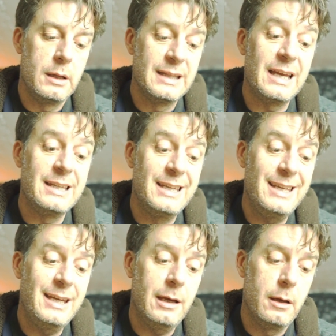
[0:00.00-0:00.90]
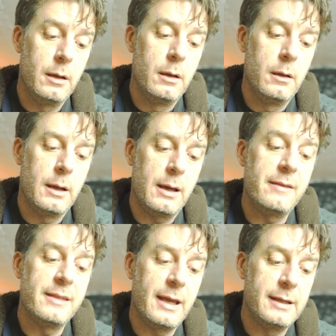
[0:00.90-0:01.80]
90
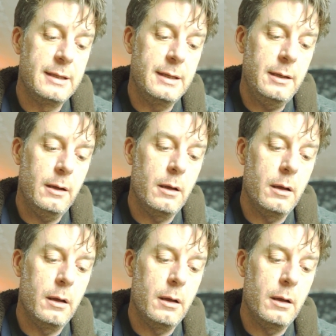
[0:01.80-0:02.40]
S90.